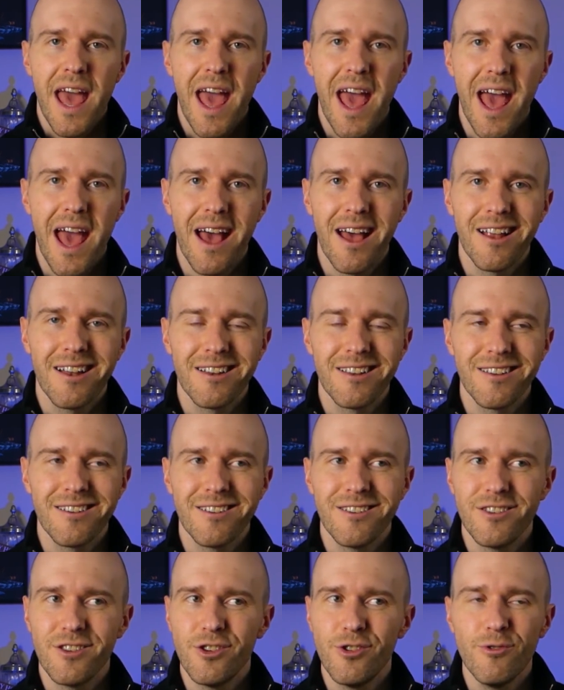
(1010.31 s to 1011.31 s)
And
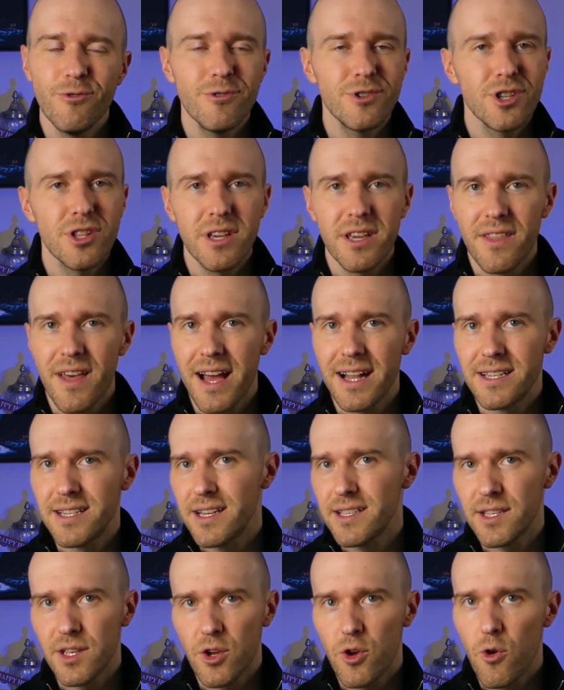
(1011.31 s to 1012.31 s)
usually that
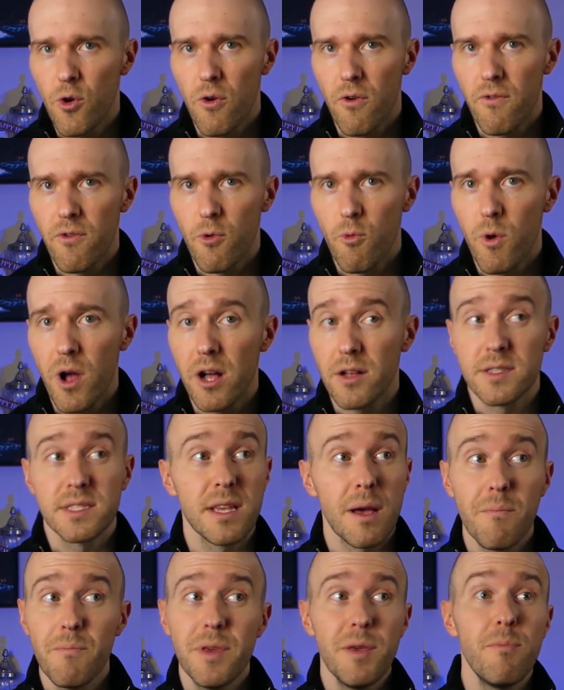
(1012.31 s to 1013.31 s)
doesn't go over well.
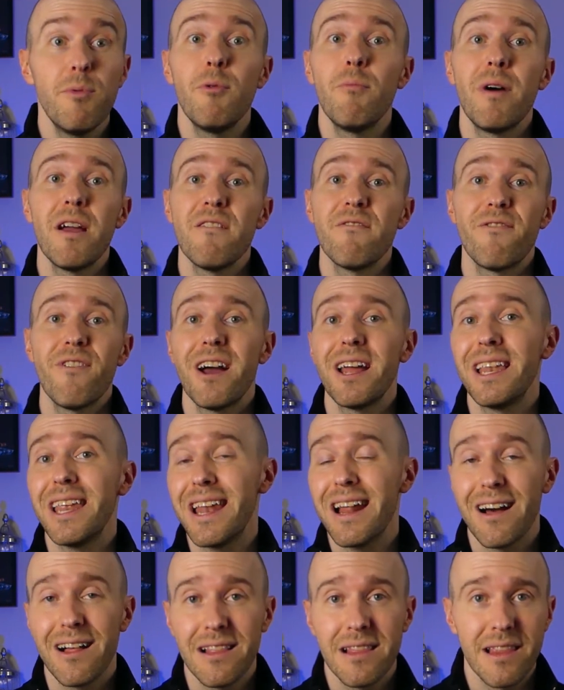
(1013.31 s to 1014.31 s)
Some people might find
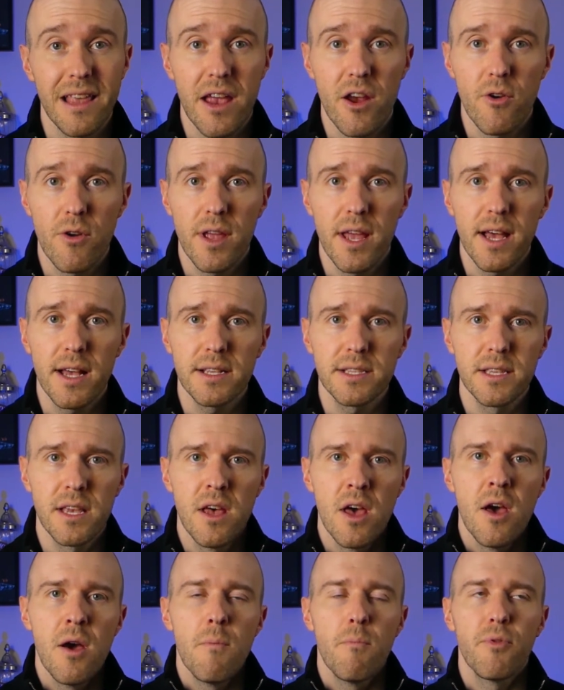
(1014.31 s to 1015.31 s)
it hilarious,
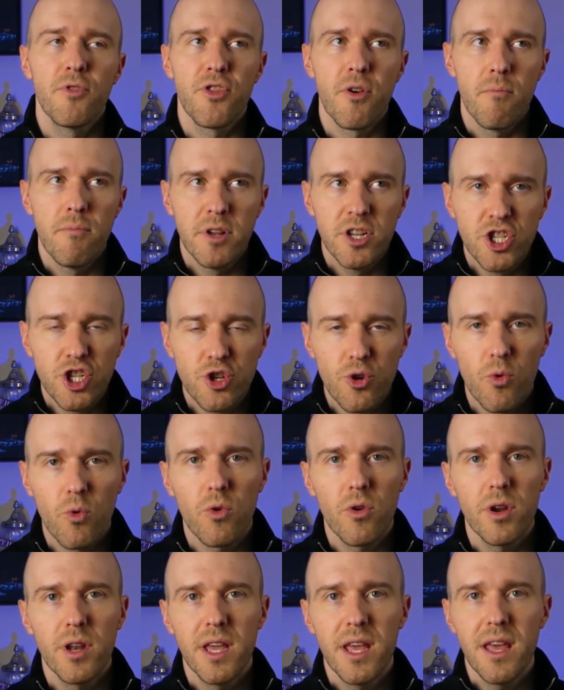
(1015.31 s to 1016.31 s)
but the
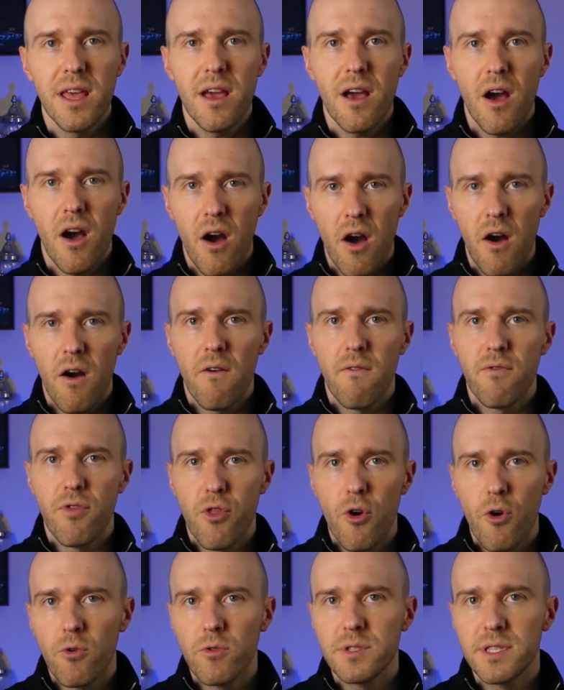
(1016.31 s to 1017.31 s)
majority of
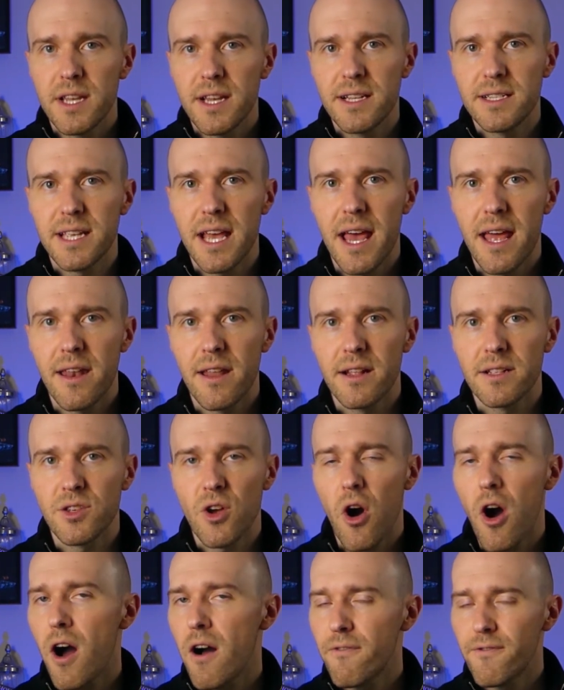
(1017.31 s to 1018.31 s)
those in attendance
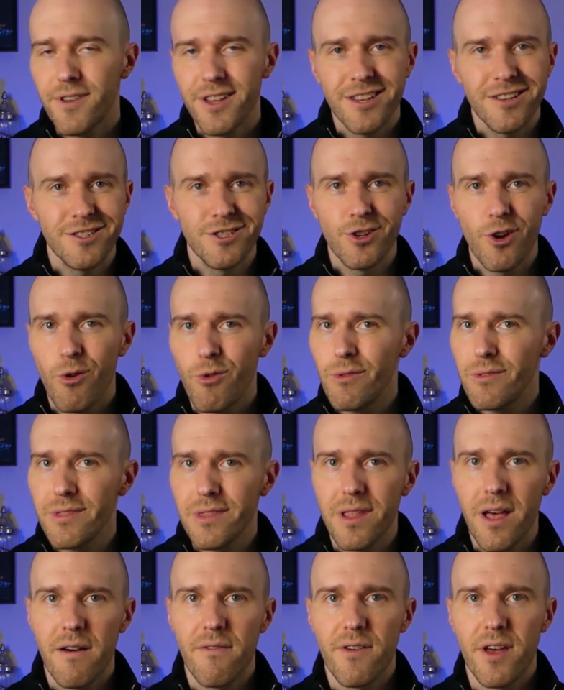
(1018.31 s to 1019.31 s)
often don't
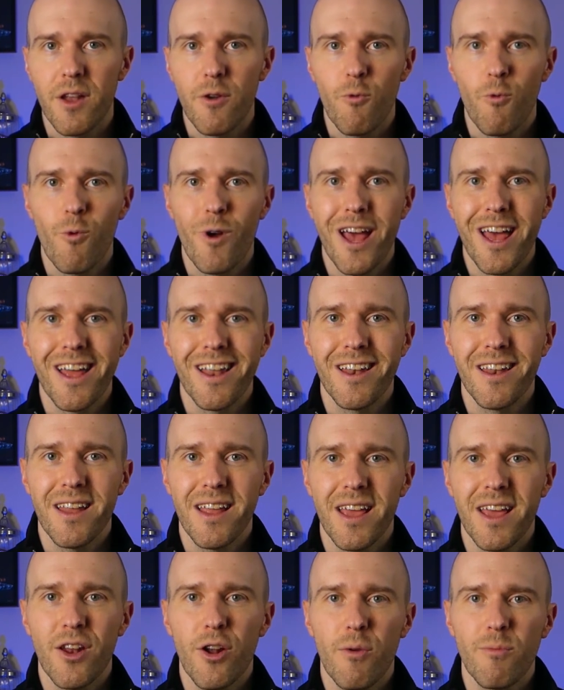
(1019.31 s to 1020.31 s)
love it when
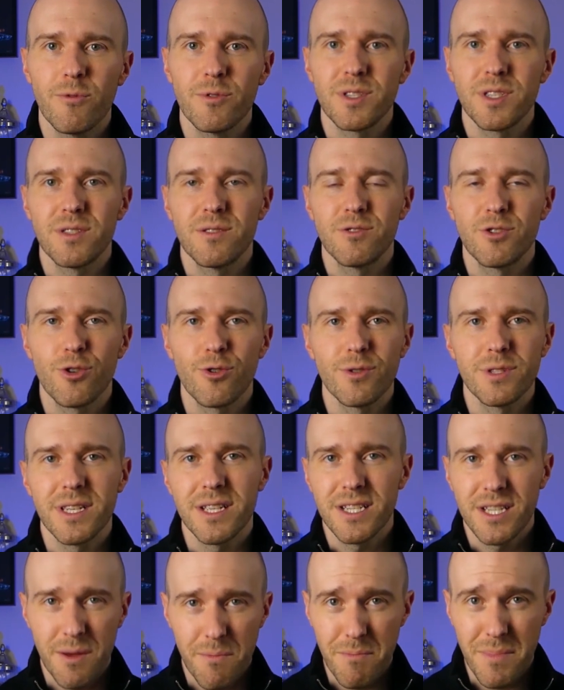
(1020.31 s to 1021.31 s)
it almost turns
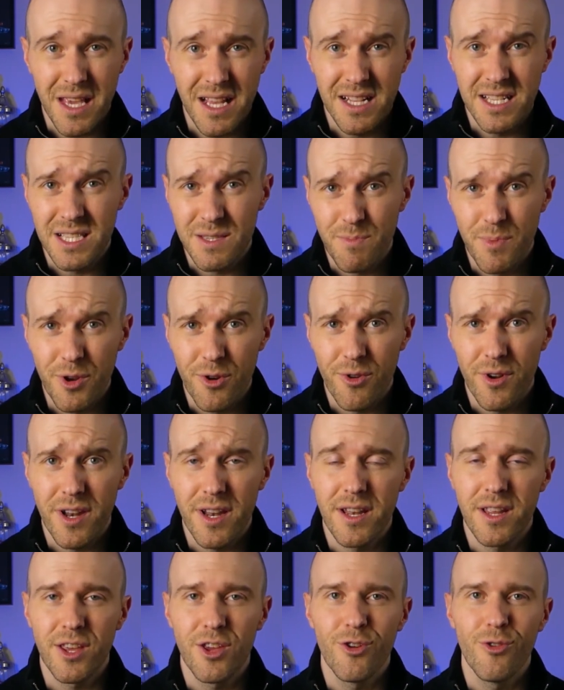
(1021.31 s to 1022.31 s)
into mean
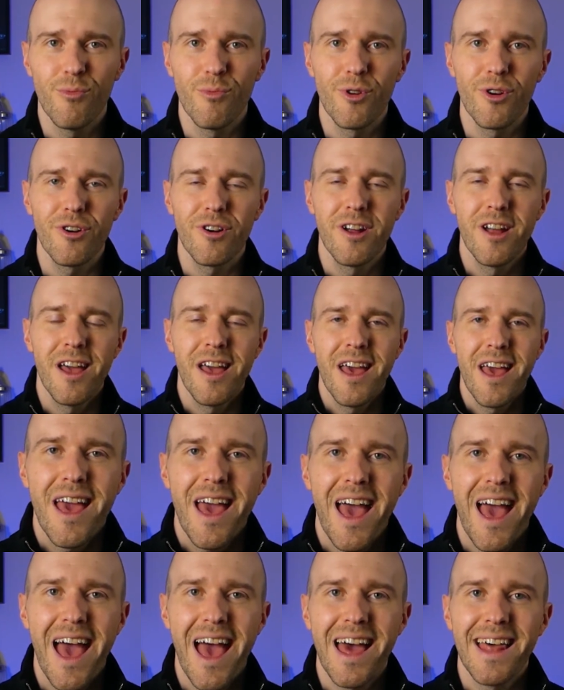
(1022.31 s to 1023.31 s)
spirited humor.
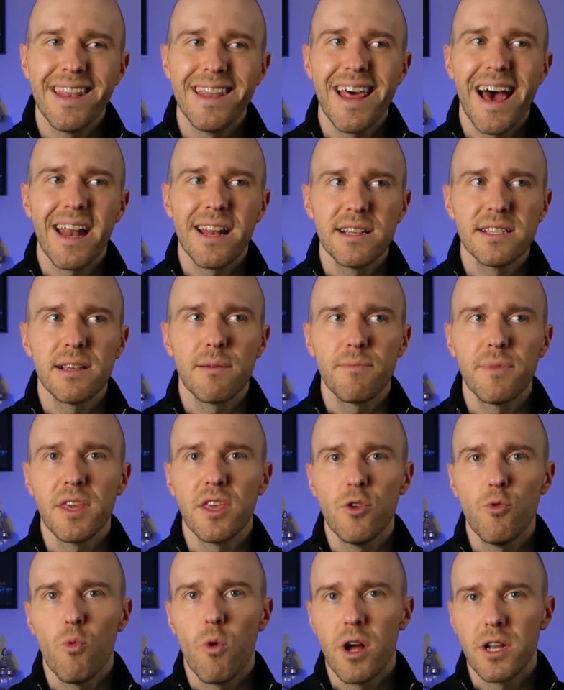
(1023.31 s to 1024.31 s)
And that is something
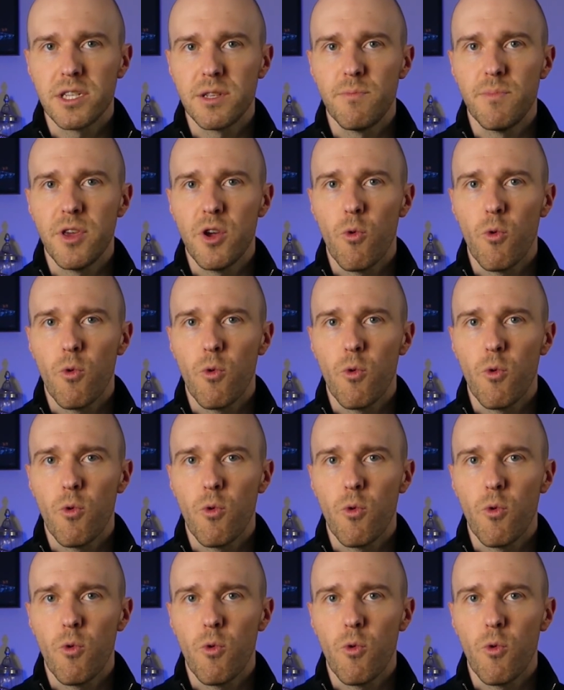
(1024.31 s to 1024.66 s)
you want to be